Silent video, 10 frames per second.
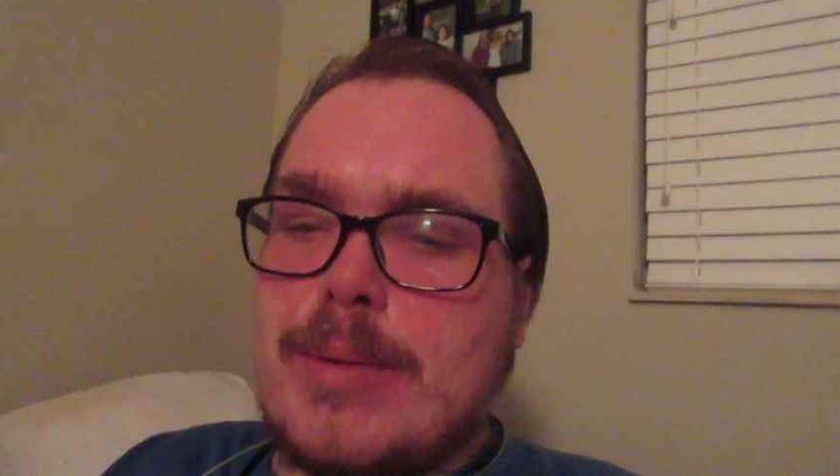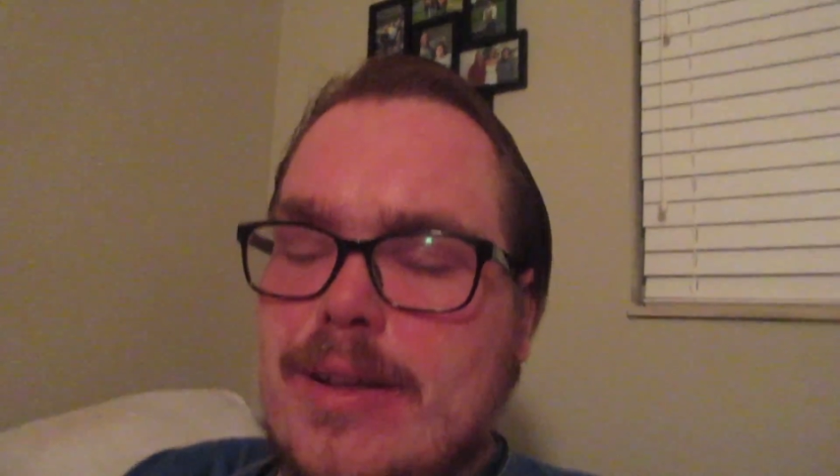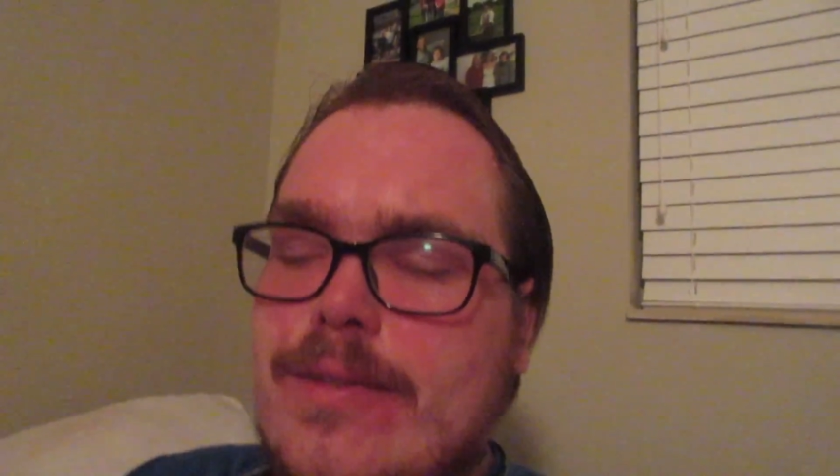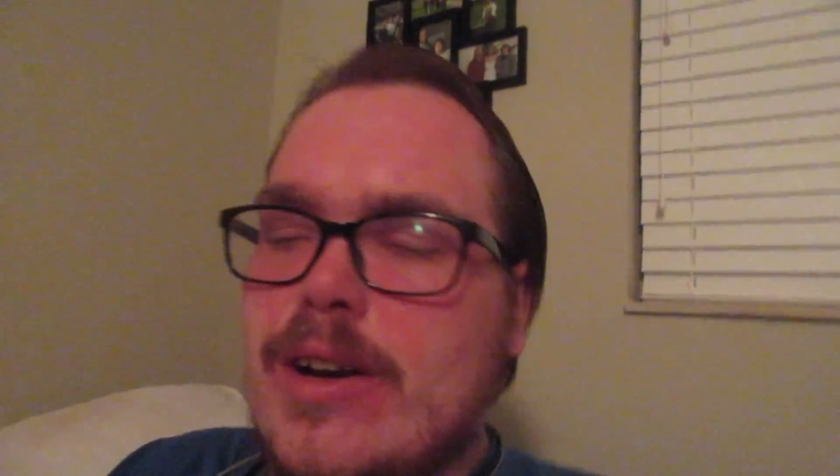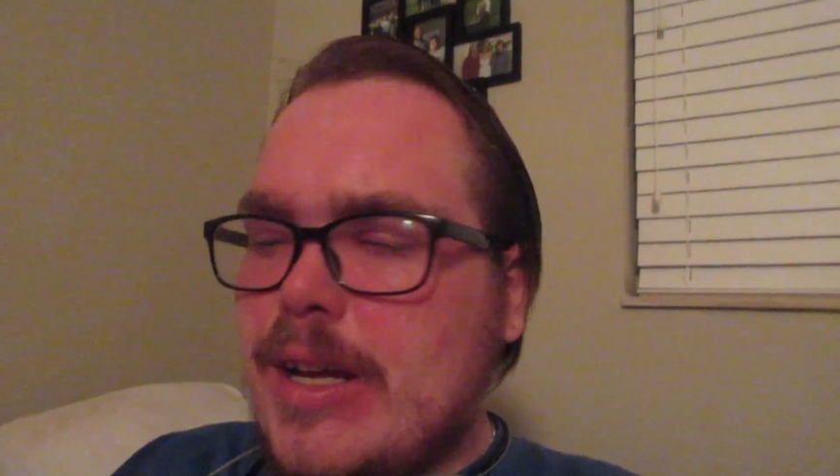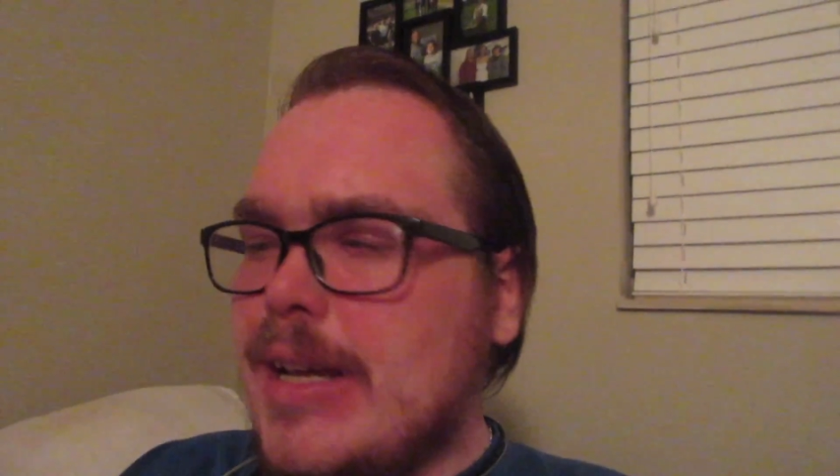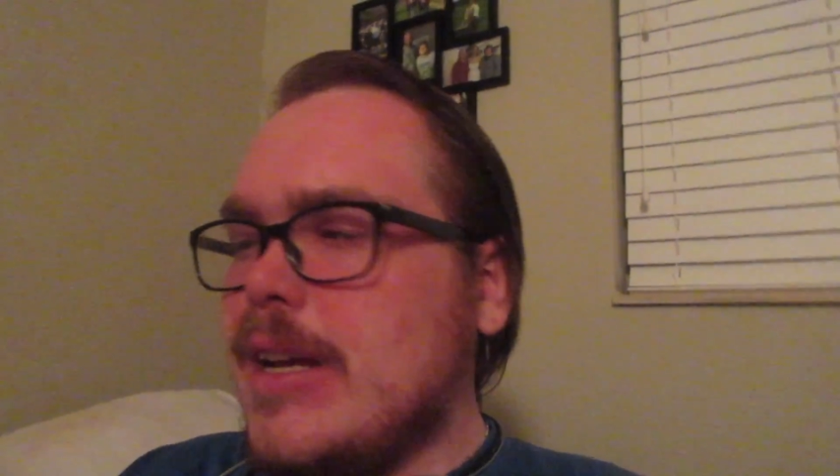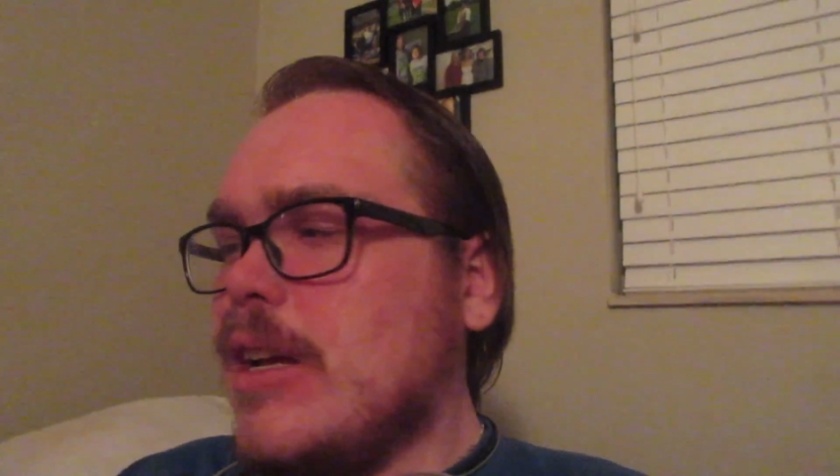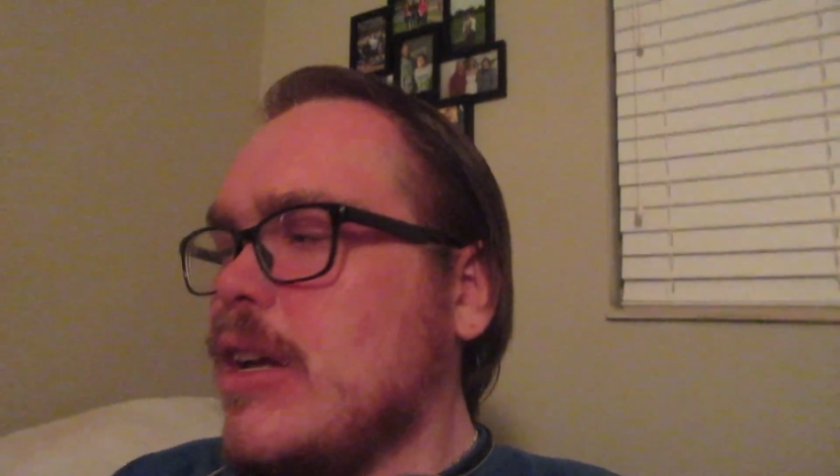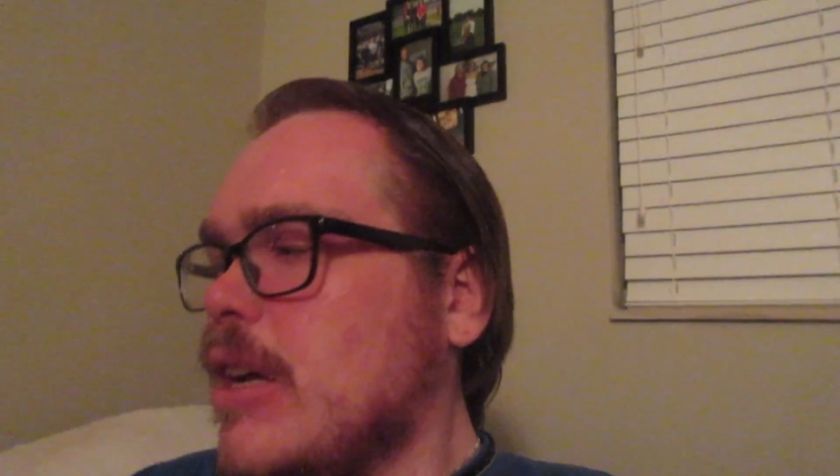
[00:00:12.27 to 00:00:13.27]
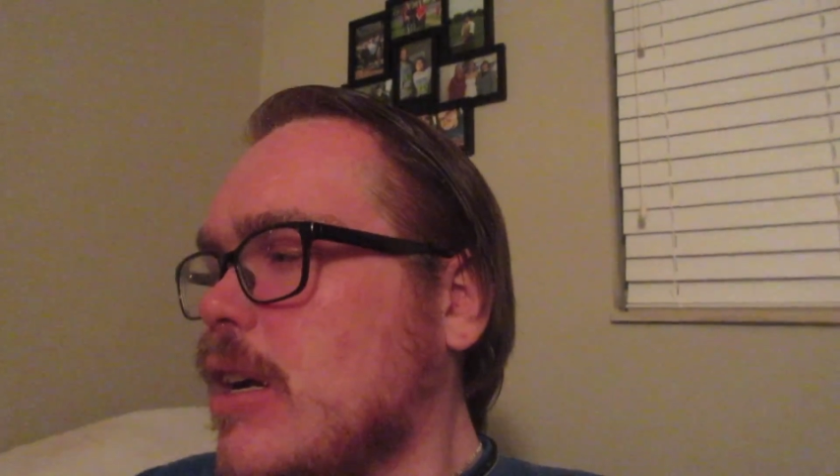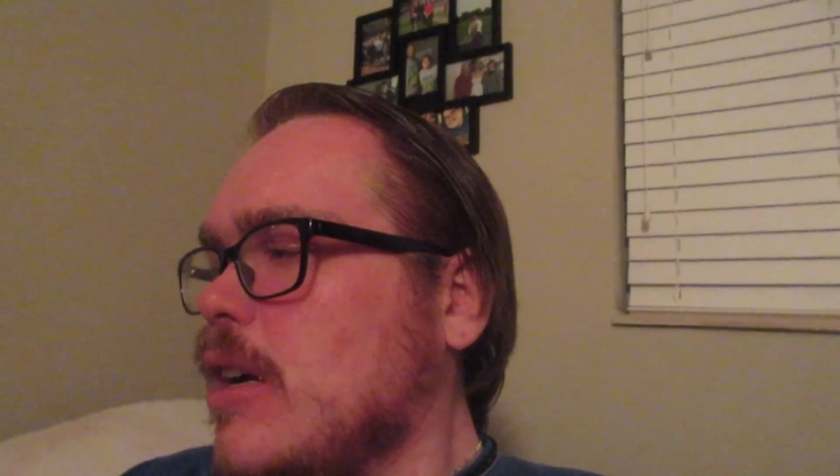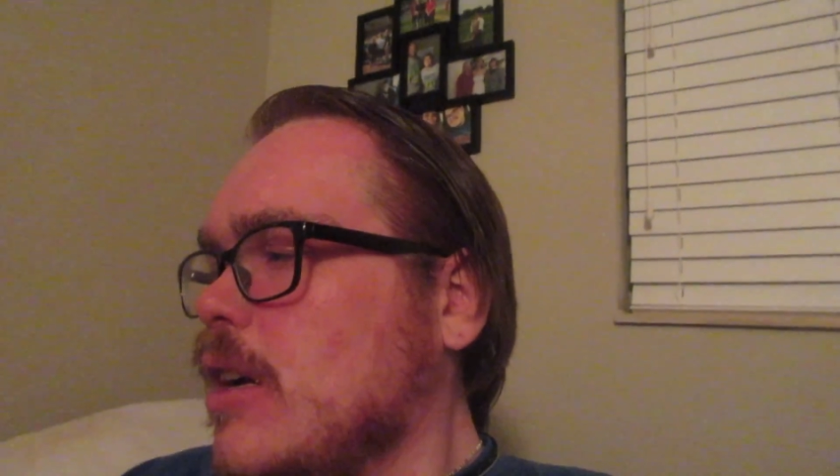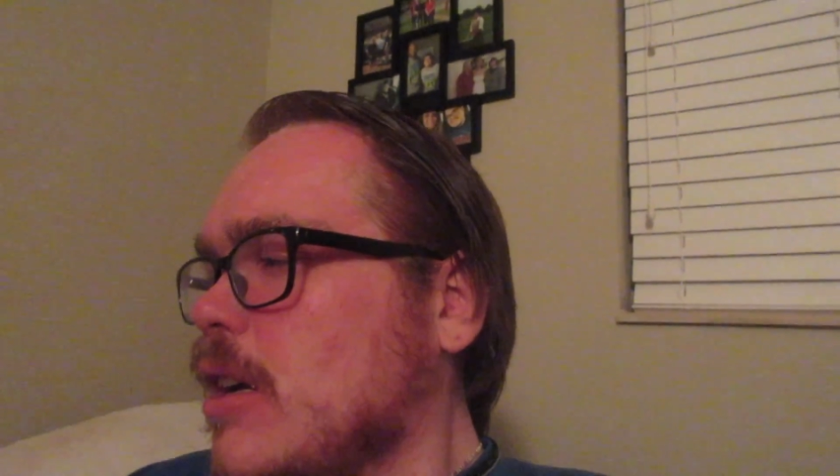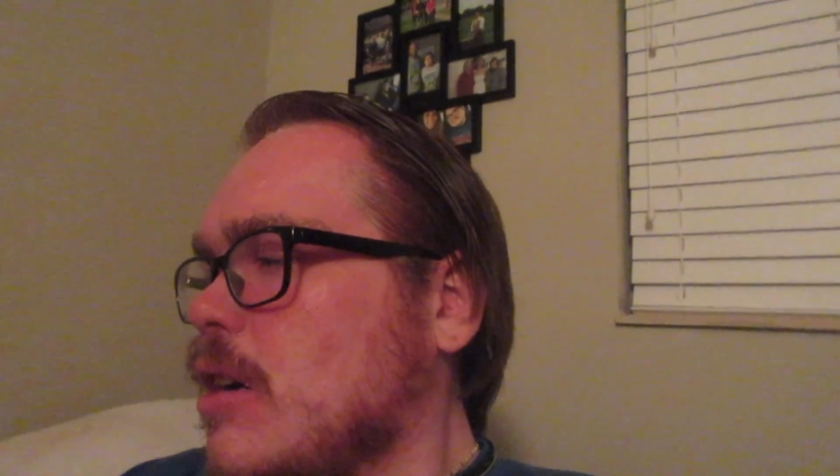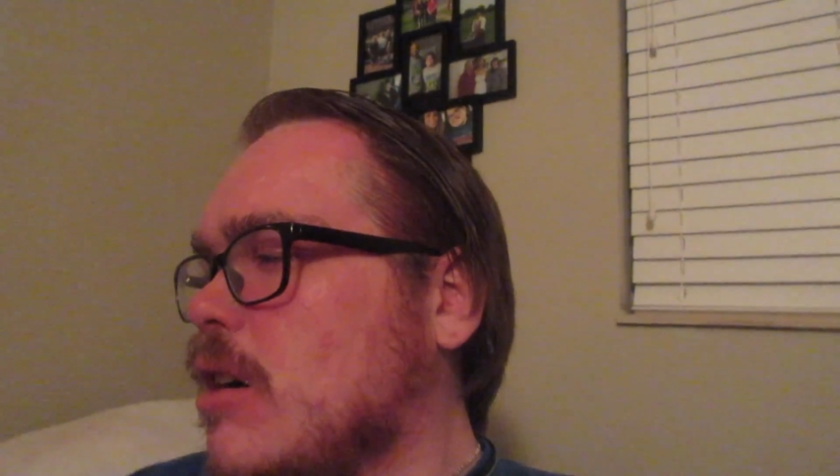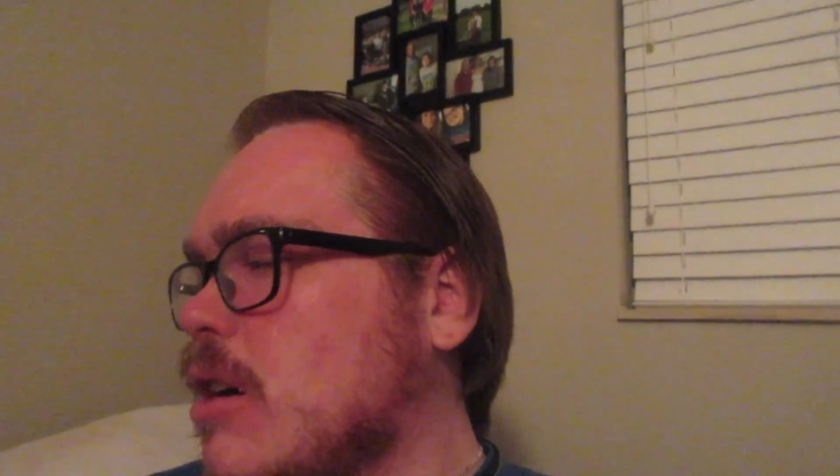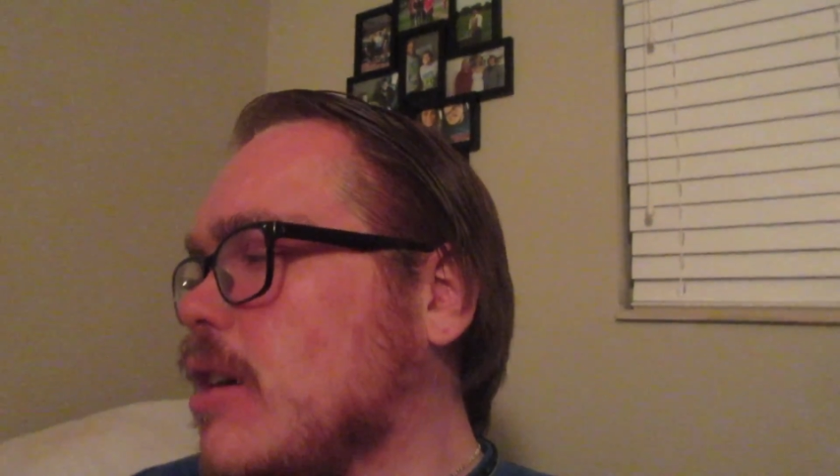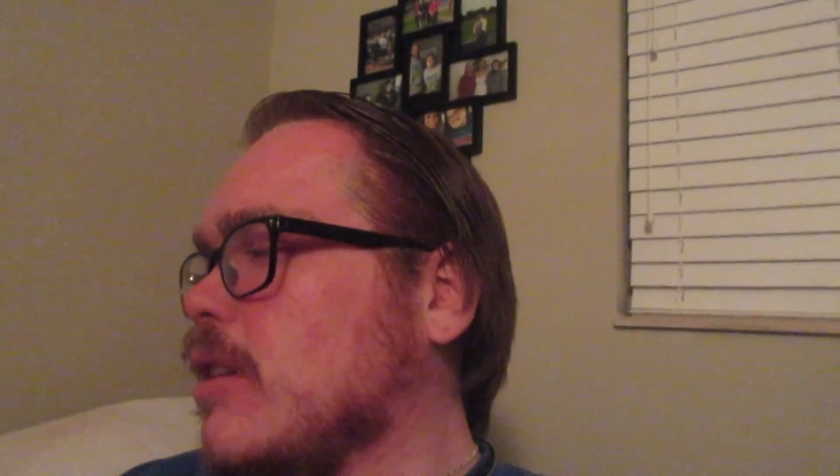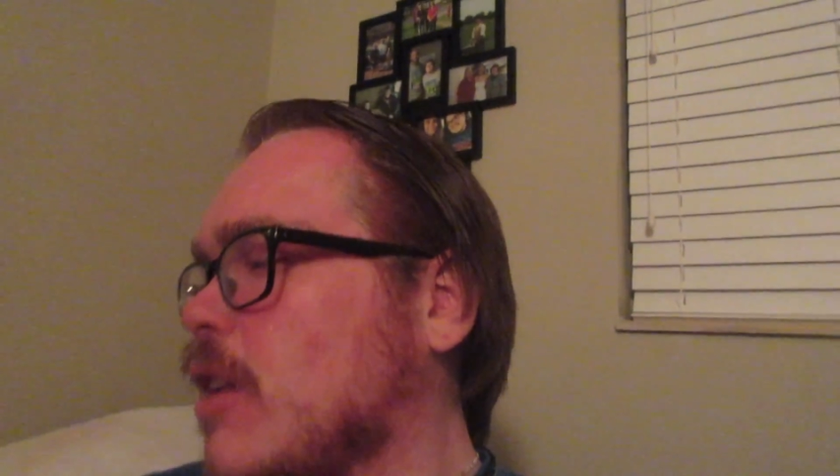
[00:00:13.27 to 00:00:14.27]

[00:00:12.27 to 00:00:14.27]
a very uh,